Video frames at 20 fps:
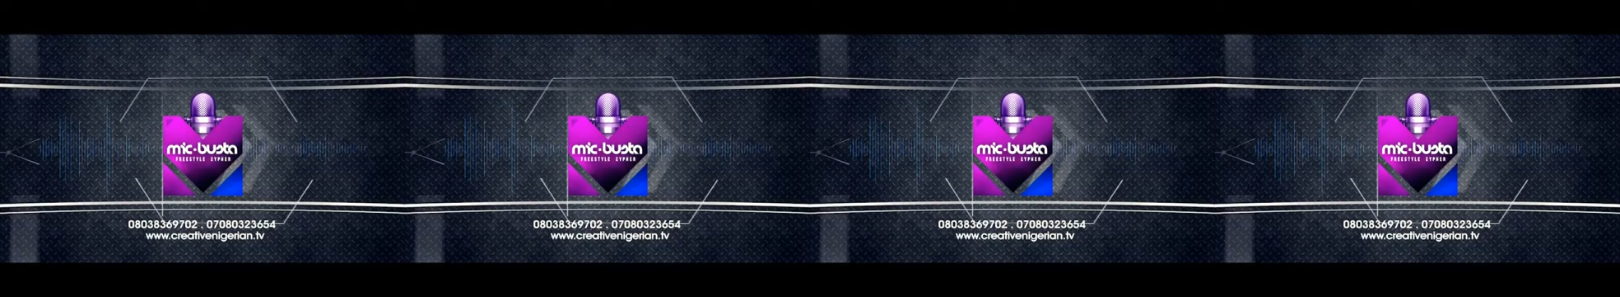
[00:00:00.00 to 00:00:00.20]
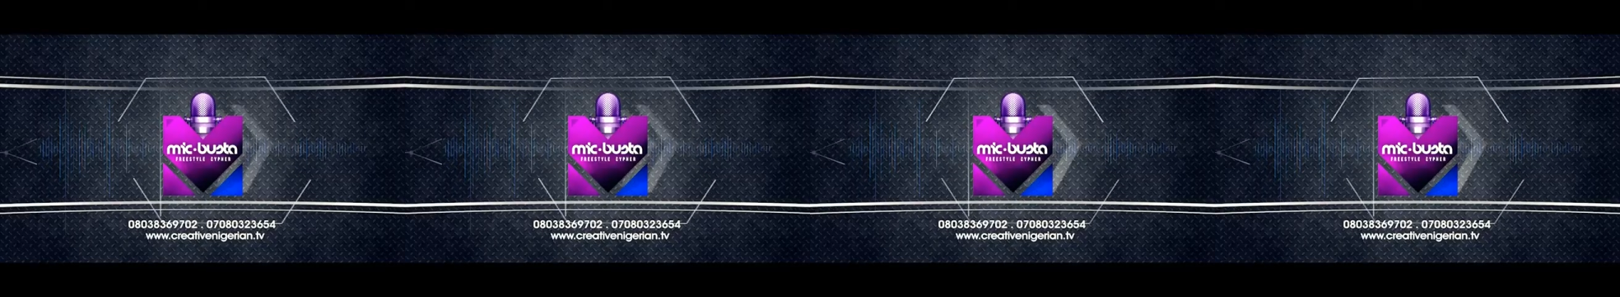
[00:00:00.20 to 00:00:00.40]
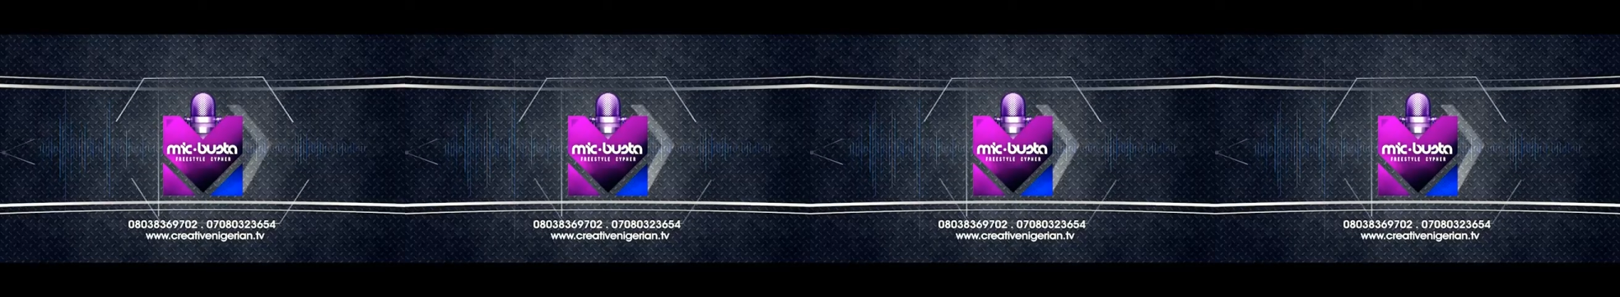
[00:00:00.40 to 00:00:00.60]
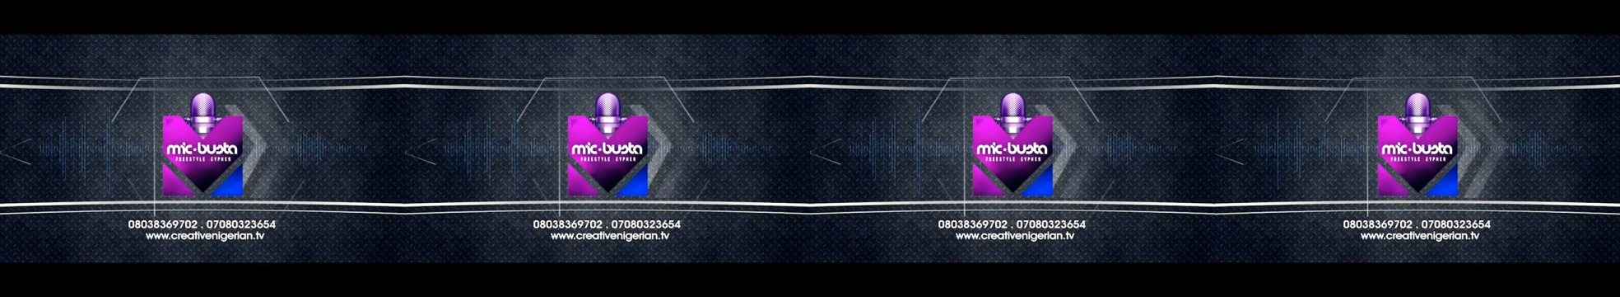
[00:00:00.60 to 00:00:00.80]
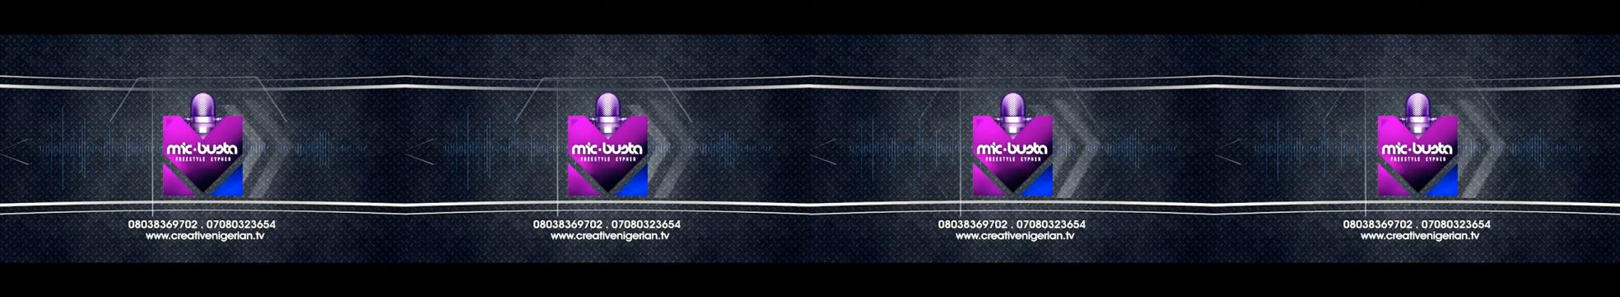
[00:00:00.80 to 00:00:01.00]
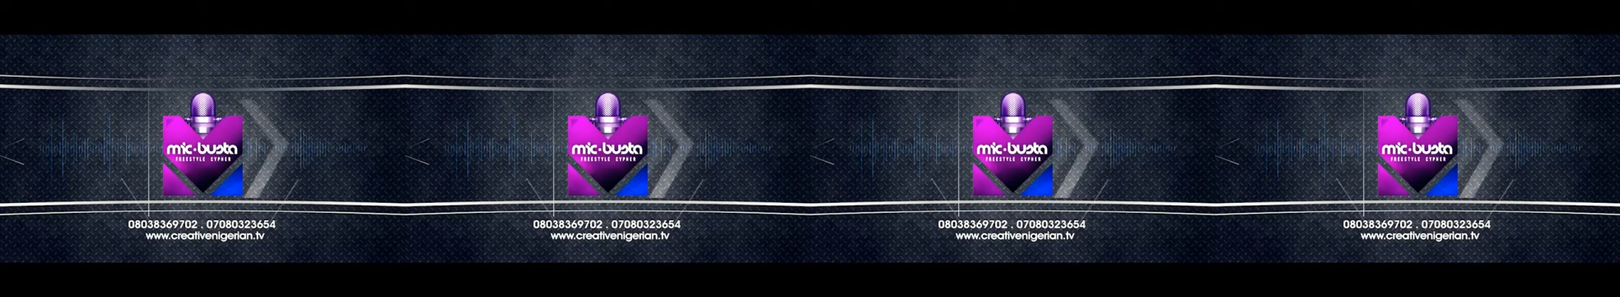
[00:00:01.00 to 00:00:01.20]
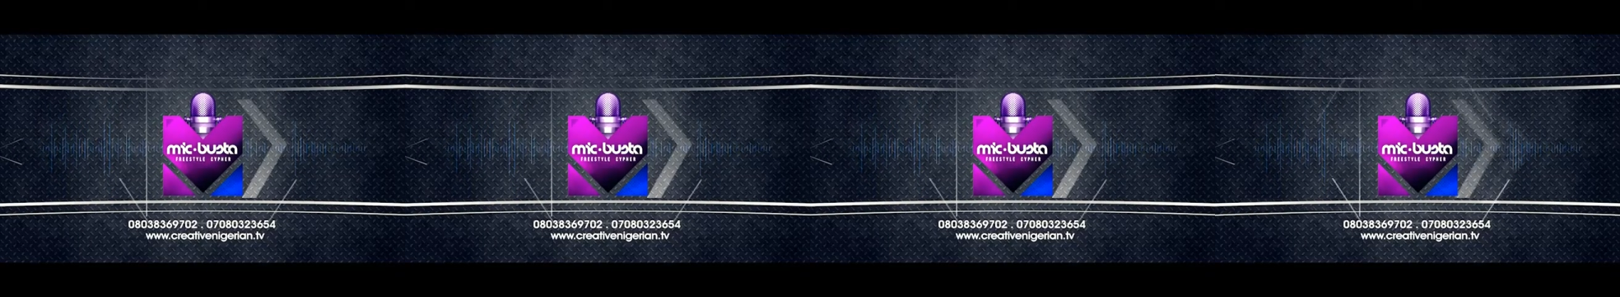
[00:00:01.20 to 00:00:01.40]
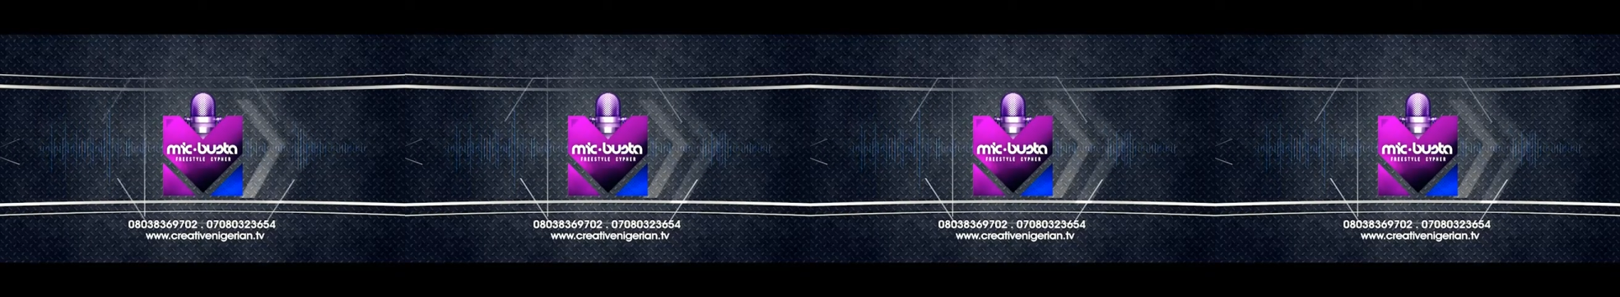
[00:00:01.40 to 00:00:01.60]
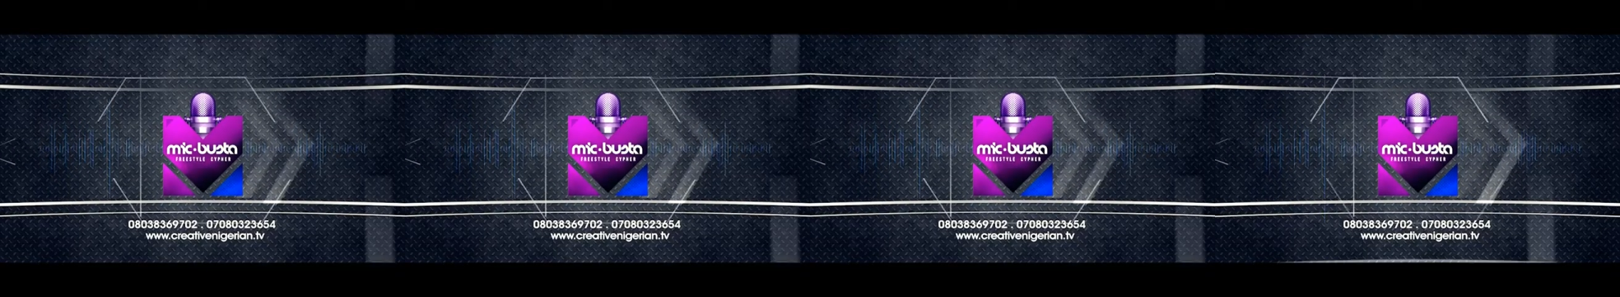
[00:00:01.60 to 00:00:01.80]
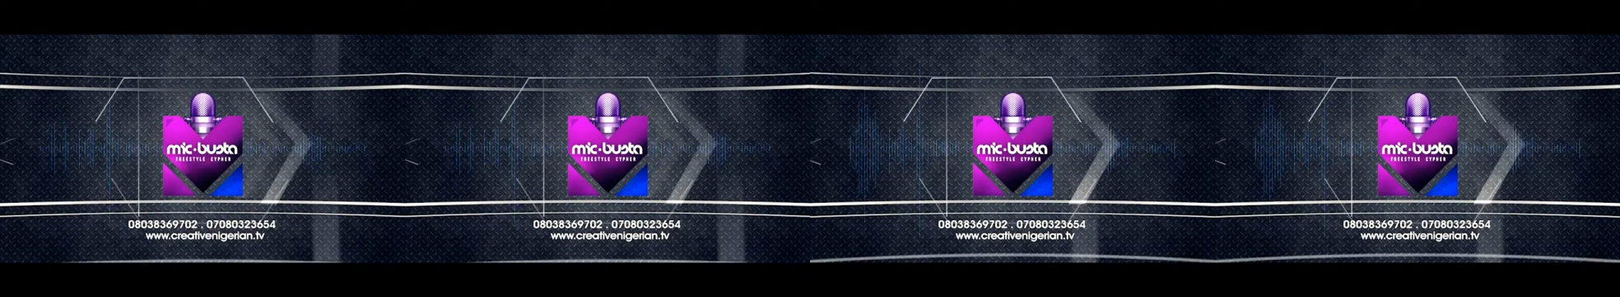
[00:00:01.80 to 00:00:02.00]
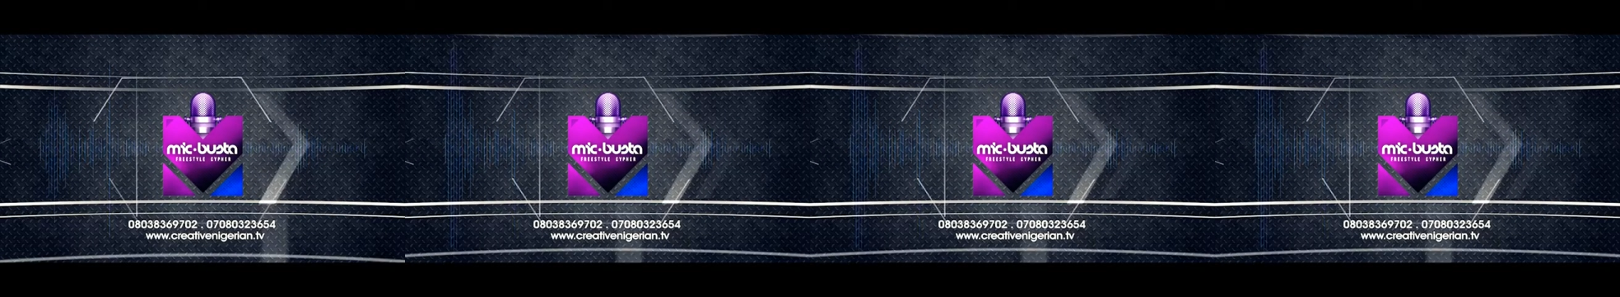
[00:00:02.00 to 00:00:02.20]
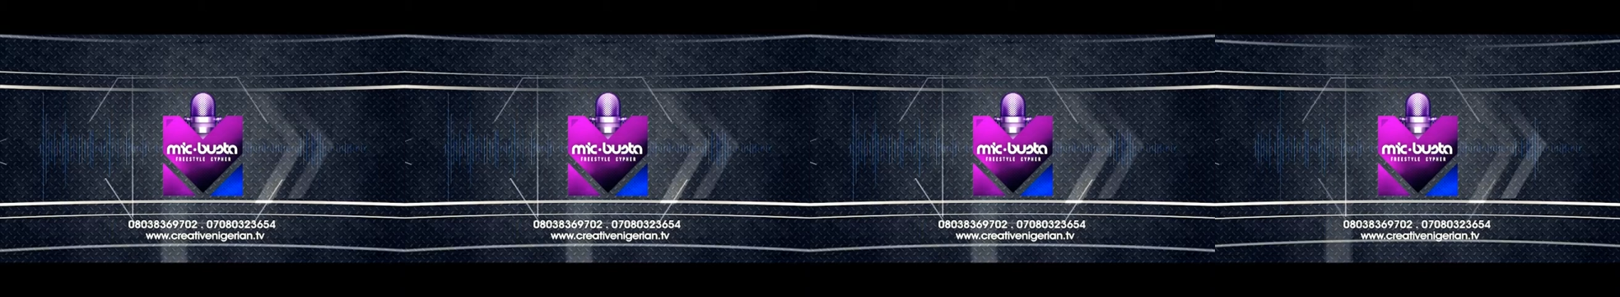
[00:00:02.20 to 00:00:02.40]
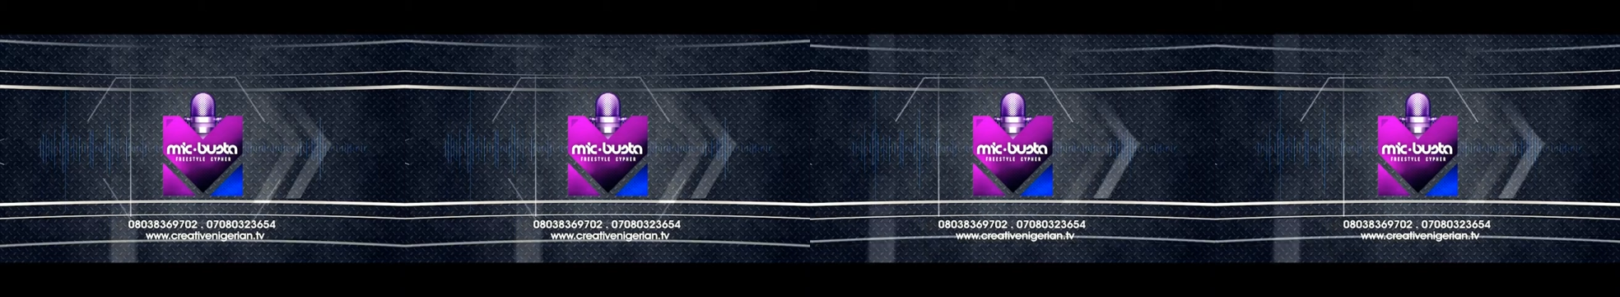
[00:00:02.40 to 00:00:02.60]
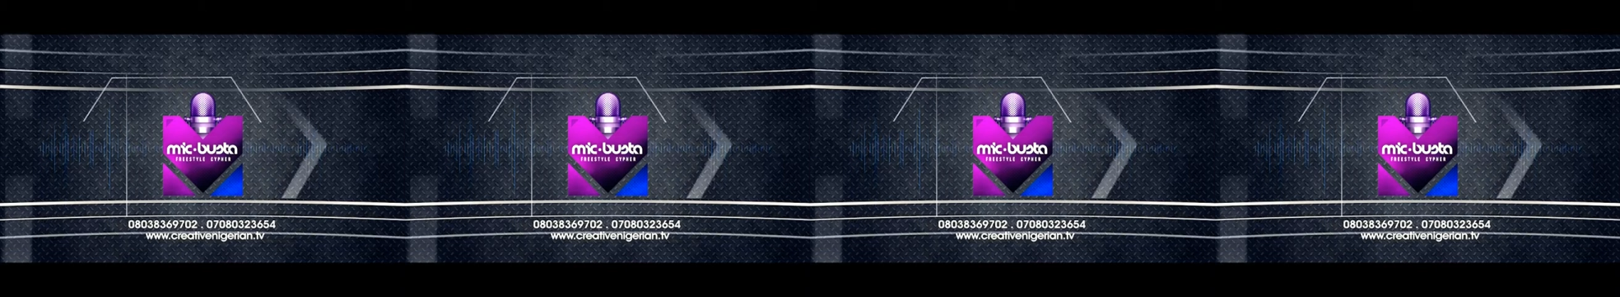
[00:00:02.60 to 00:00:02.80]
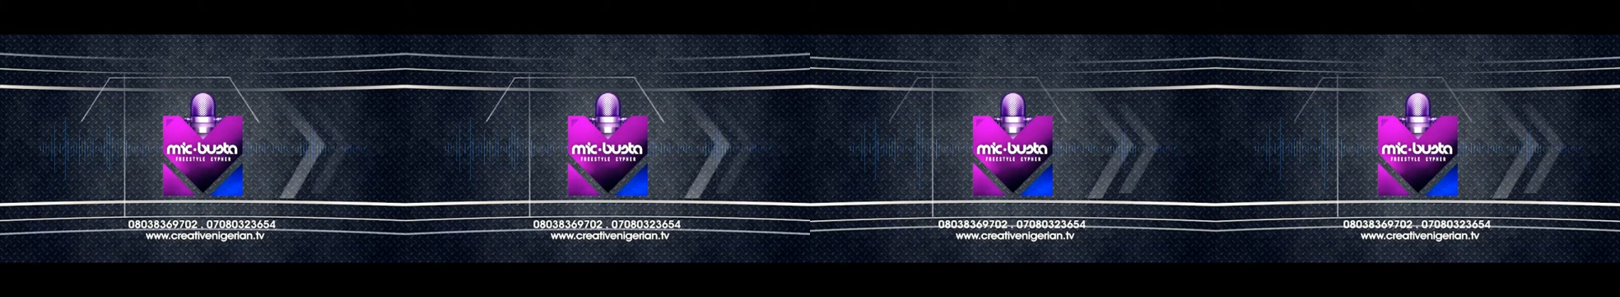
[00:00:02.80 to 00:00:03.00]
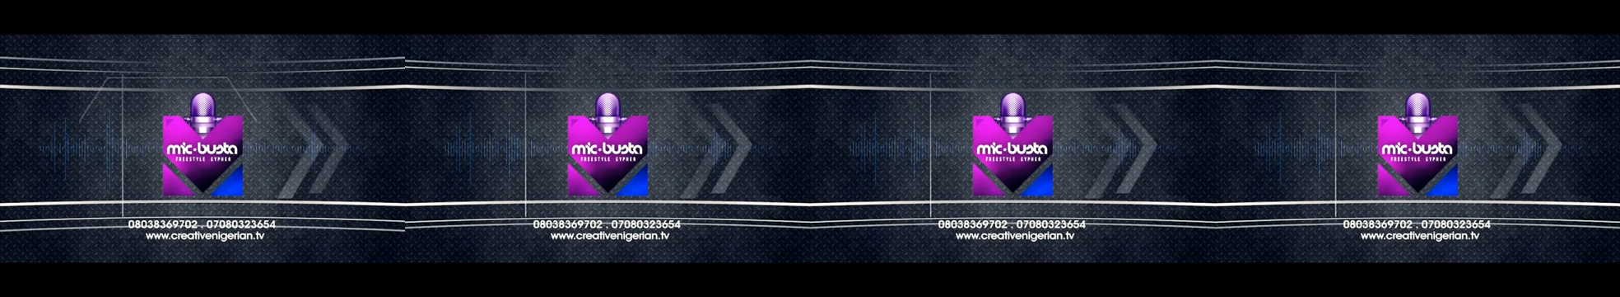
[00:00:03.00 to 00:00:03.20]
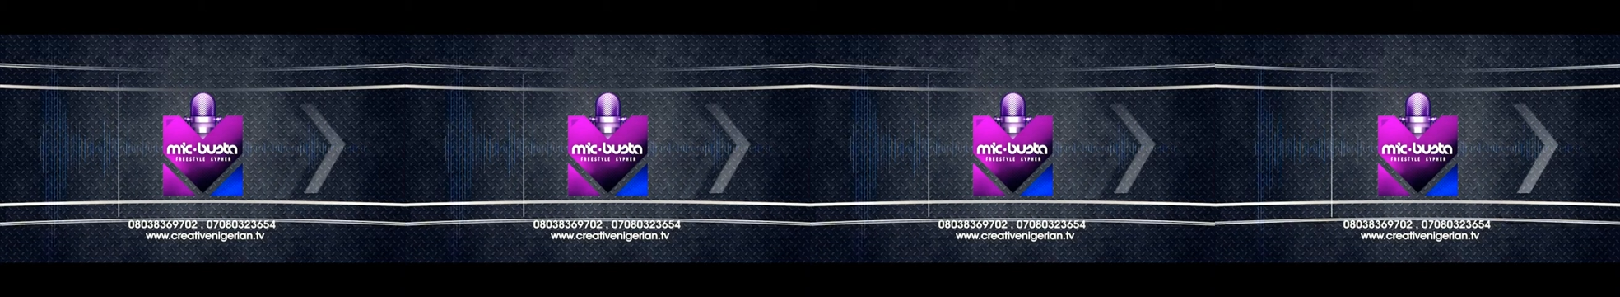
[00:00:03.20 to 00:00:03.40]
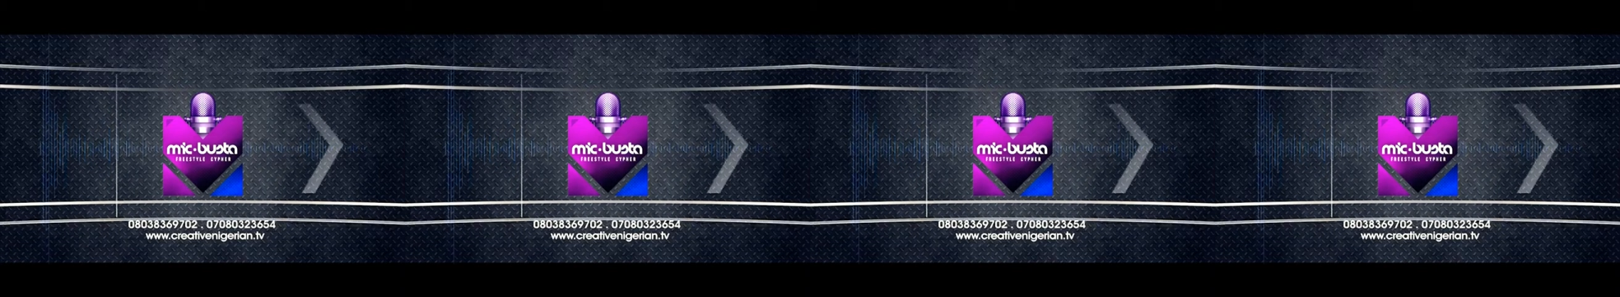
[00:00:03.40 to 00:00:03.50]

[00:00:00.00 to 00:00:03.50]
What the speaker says: (no speaker visible)